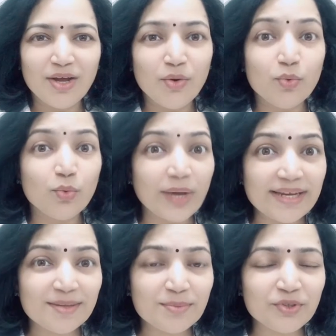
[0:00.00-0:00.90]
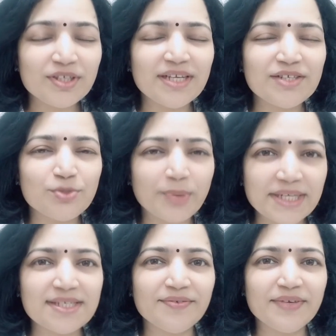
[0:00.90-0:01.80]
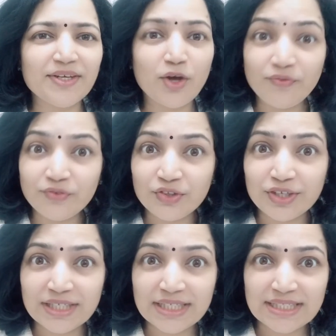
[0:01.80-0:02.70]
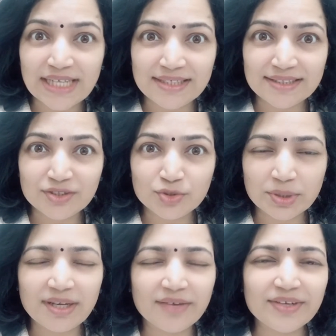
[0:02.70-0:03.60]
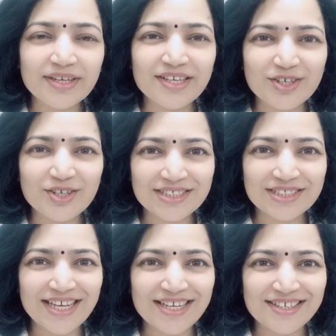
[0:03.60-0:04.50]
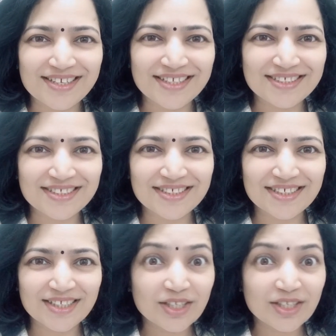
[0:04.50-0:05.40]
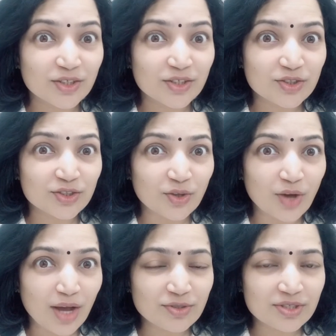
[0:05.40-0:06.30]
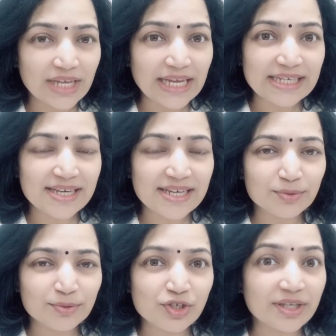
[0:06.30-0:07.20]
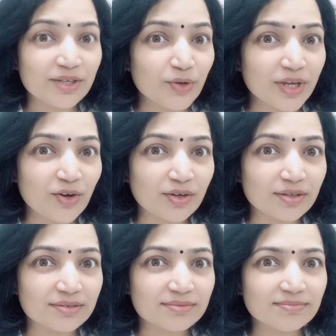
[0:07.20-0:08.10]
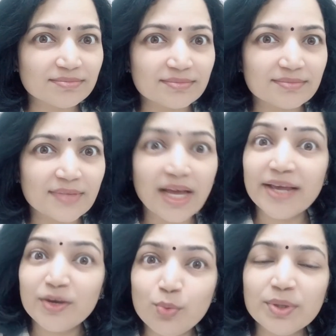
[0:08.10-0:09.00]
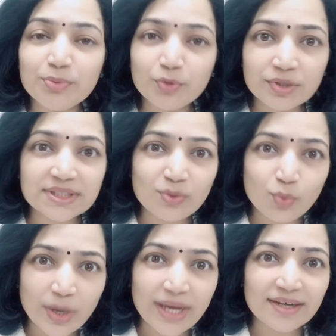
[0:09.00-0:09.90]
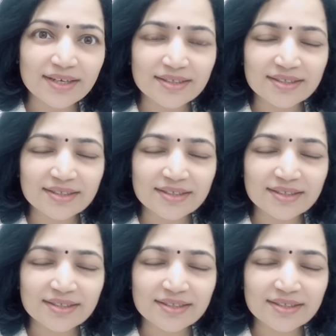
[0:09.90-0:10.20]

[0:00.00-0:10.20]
Welcome to the day 27 of the 30-day challenge with Lovingly Yours English. So how's English language learning going on? I hope you're progressing well.